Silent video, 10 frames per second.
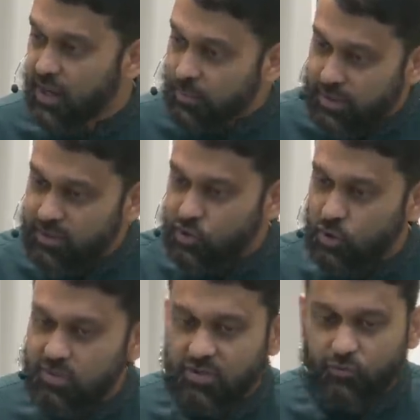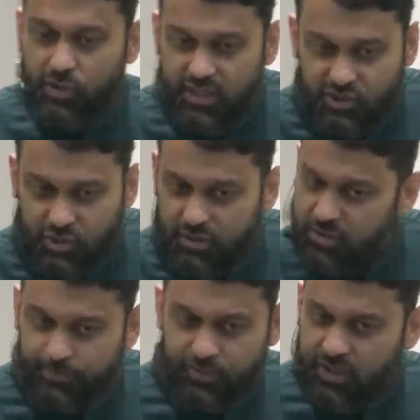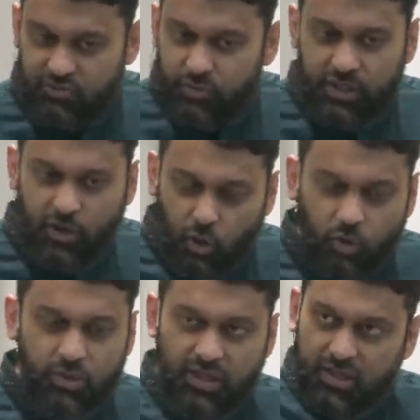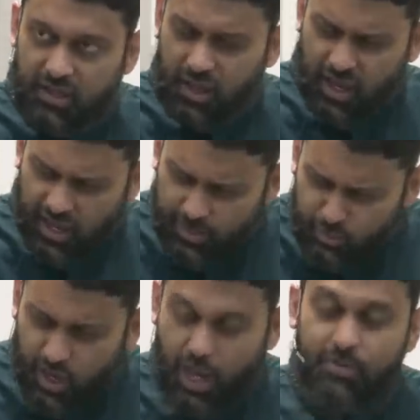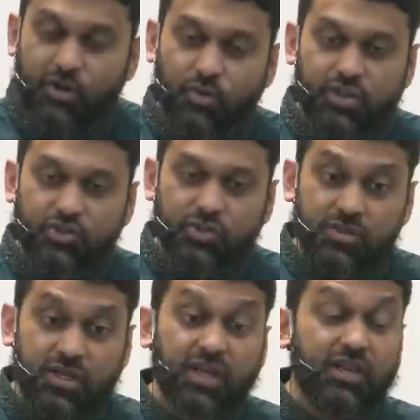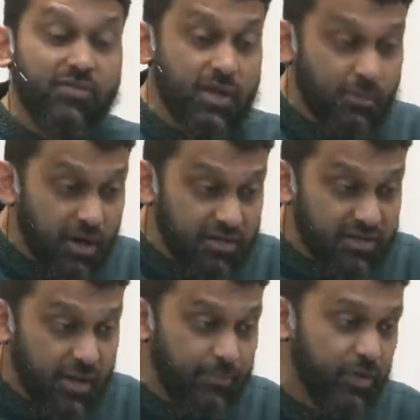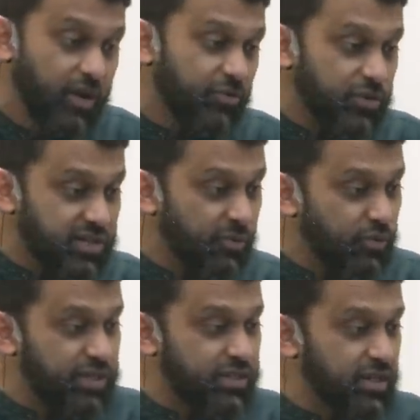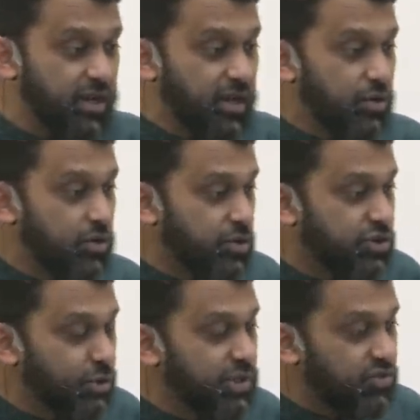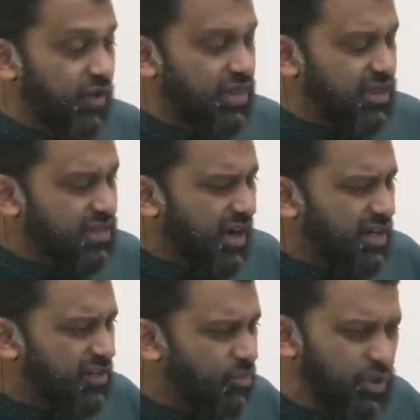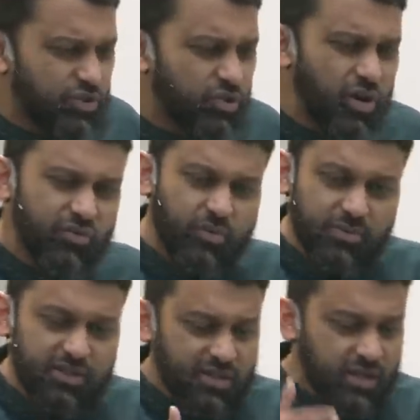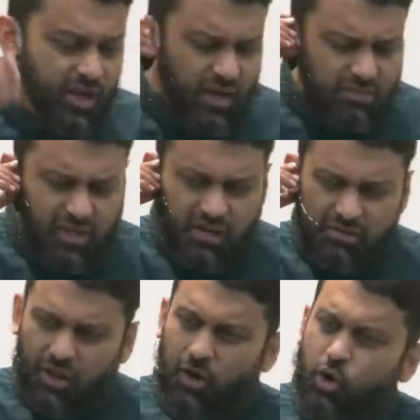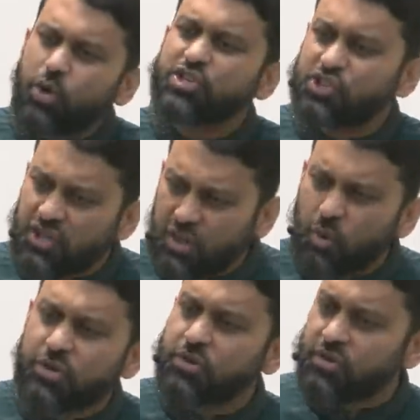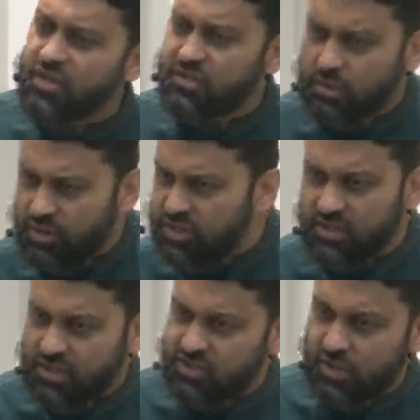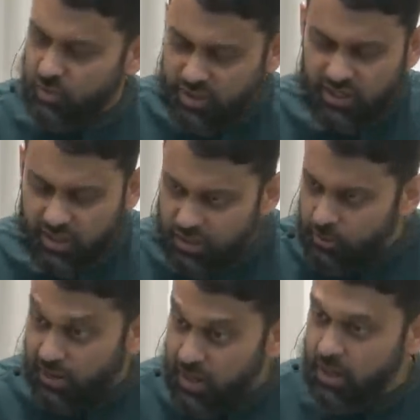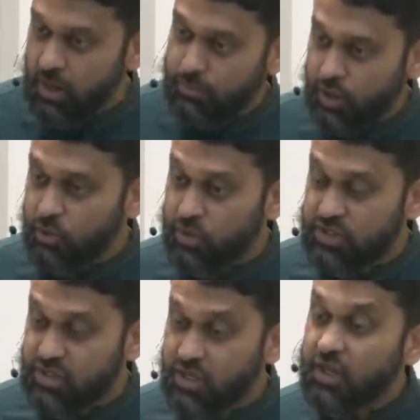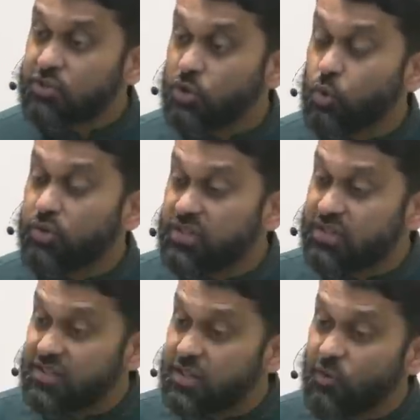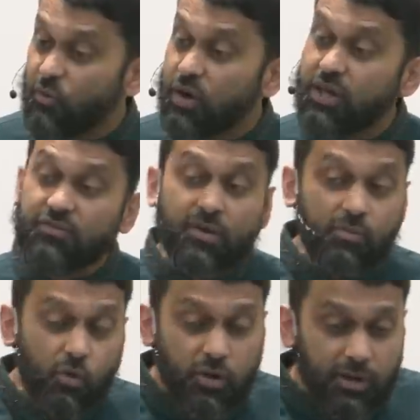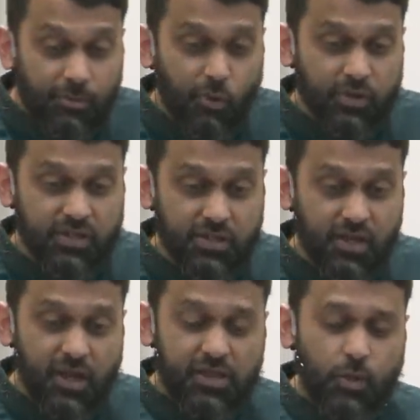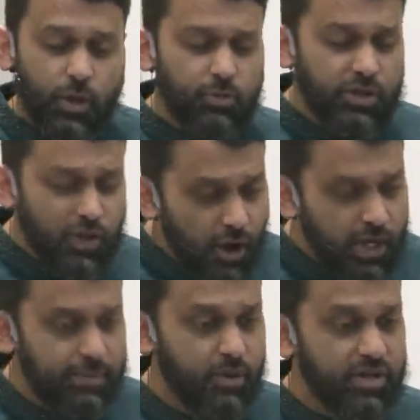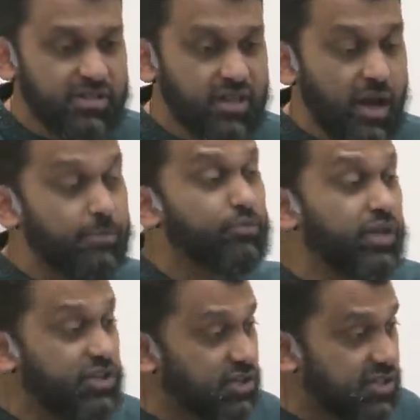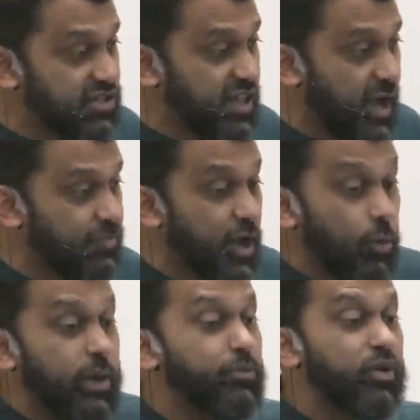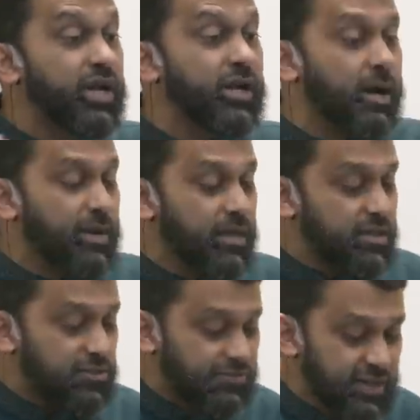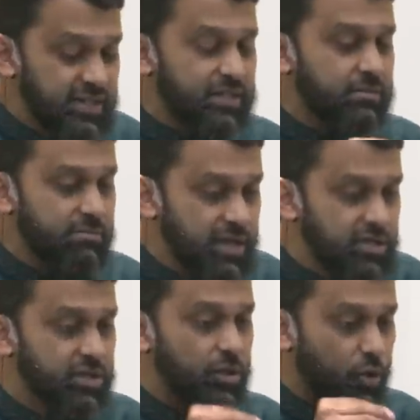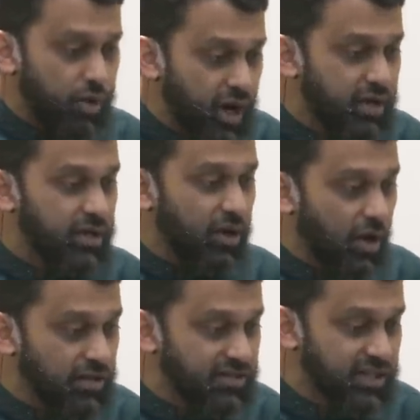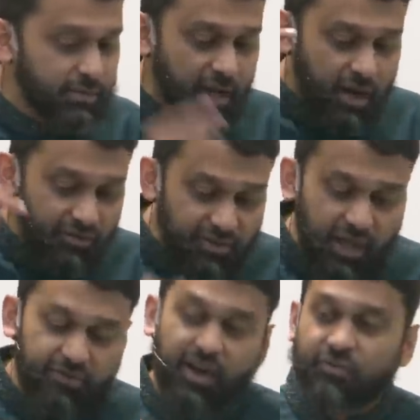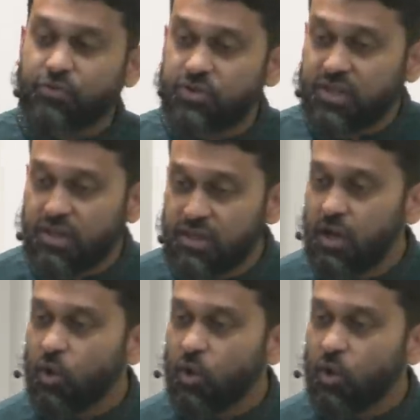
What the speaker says: But in terms of religions, it's really only the Abrahamic religions, and even amongst them, for some reason, you know, the Jewish faith has kind of withdrawn from this, and they are questioning whether there isn't. It's not really in their main priority. So this is therefore even more important that when we talk about Islam, preach Islam, we bring up this fundamental Quranic concept of life after death.